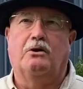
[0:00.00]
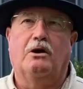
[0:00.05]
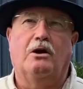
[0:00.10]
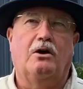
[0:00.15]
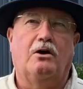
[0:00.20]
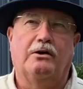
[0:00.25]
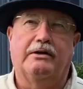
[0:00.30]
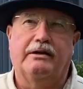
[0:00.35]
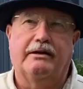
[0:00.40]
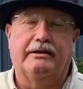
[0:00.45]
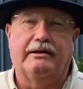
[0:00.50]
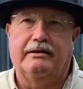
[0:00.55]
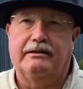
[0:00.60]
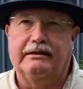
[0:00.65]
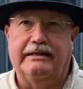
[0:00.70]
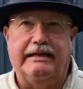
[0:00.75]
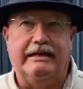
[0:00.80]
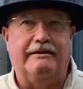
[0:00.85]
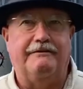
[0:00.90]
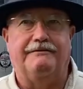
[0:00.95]
all going to
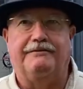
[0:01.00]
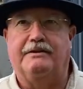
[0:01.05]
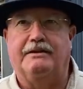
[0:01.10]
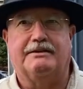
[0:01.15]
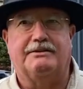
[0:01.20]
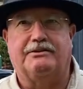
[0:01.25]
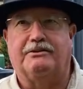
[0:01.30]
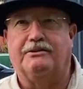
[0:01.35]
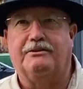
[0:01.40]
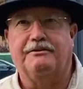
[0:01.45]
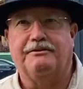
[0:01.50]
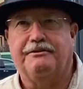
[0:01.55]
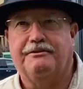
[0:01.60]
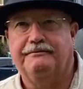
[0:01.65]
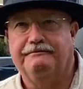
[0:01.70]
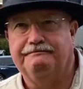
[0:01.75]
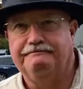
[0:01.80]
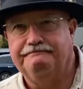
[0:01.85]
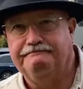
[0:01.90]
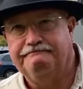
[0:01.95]
leave this earth.
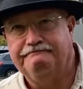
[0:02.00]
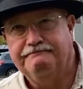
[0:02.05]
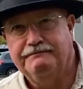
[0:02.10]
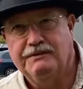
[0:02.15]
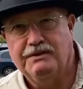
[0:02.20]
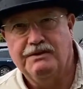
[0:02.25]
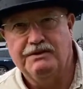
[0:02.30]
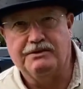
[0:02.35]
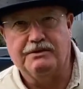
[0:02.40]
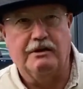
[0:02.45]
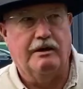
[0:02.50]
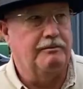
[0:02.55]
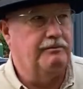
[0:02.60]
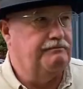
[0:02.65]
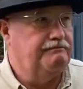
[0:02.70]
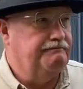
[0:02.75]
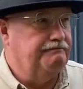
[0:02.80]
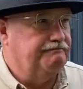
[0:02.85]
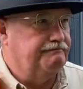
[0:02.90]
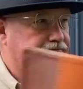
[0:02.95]

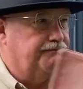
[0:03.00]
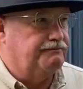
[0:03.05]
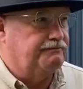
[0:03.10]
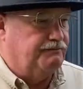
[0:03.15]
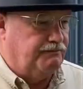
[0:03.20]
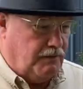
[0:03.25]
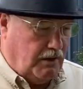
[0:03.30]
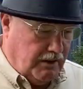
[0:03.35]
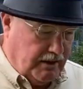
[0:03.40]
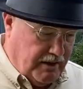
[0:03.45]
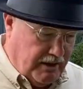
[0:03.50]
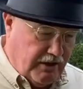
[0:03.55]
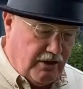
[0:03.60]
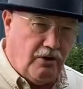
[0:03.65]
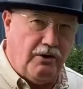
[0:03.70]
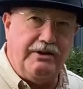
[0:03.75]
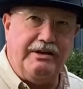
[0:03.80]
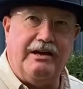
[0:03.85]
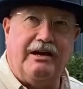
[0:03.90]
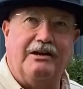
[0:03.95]
Some are going to
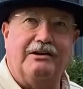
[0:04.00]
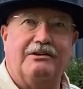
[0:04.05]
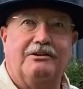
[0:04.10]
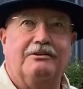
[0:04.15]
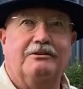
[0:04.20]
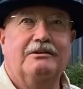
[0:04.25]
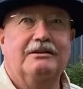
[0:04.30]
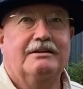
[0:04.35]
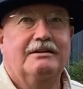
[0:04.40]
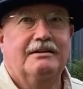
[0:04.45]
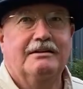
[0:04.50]
go younger,